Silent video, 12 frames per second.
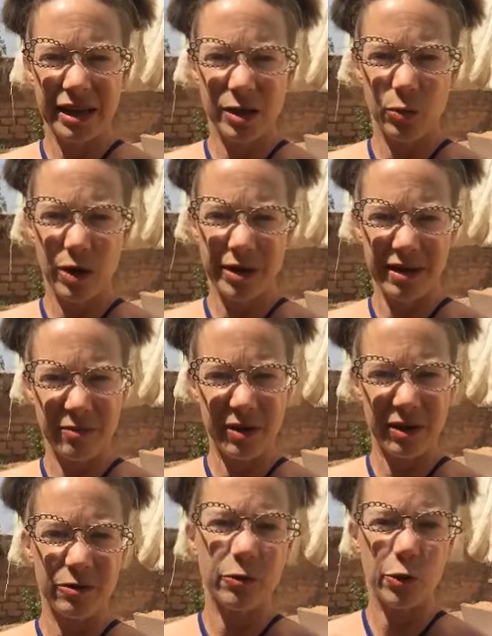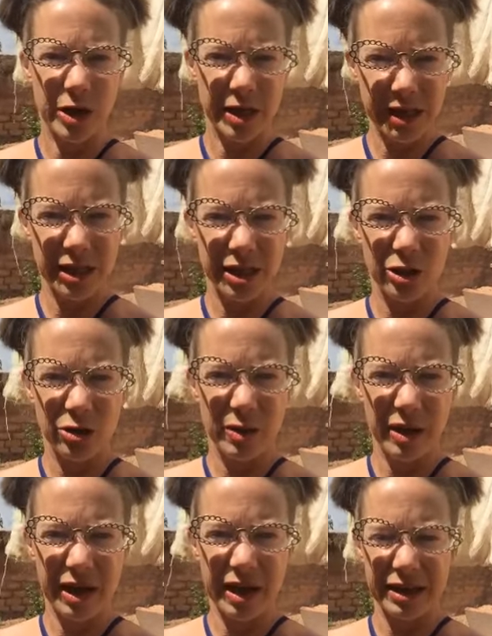It's what they've been forced to do
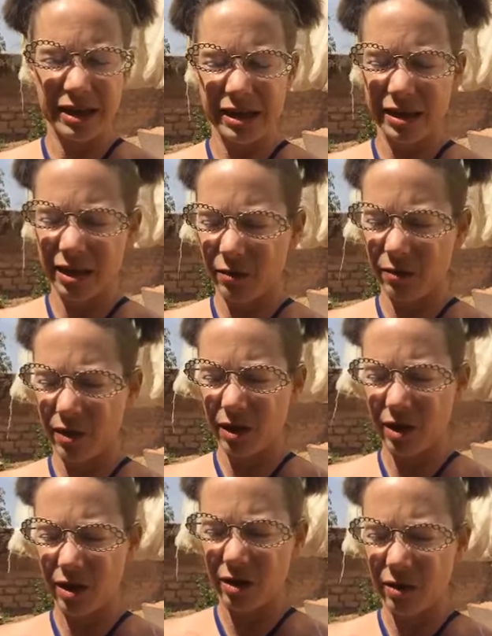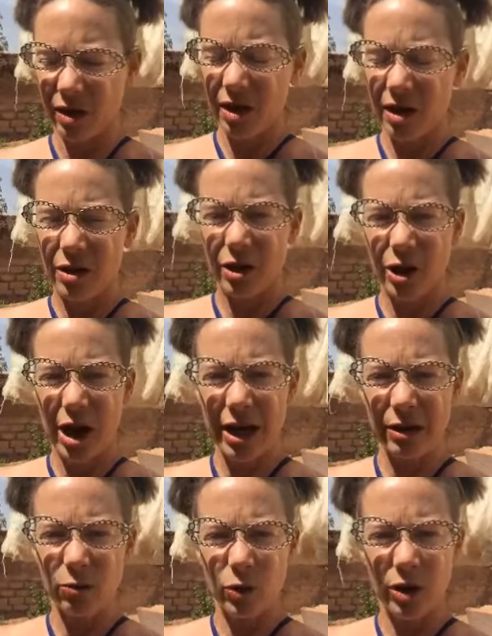because the
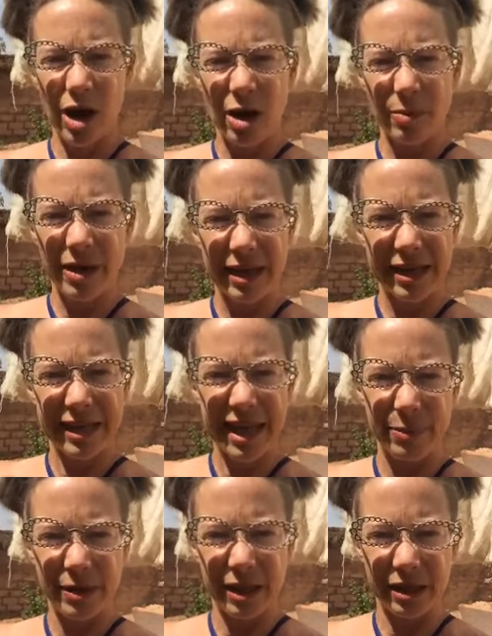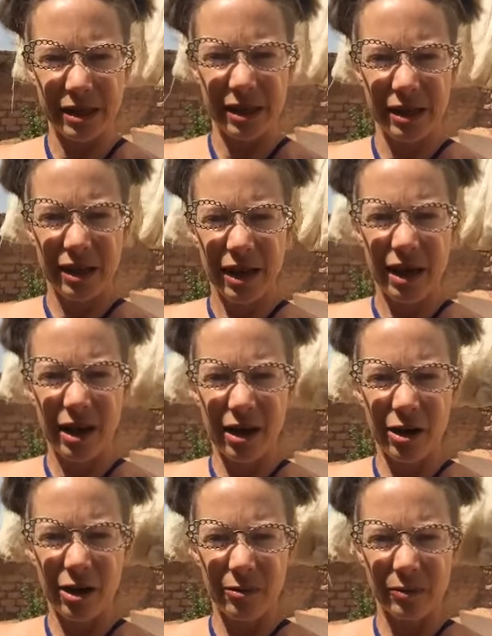cotton will not be accepted
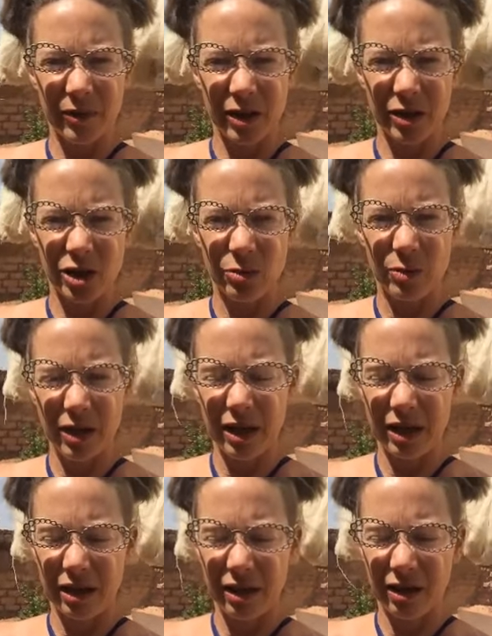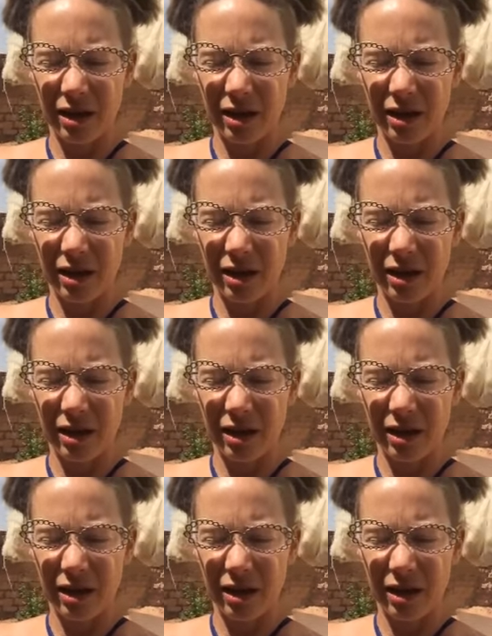to be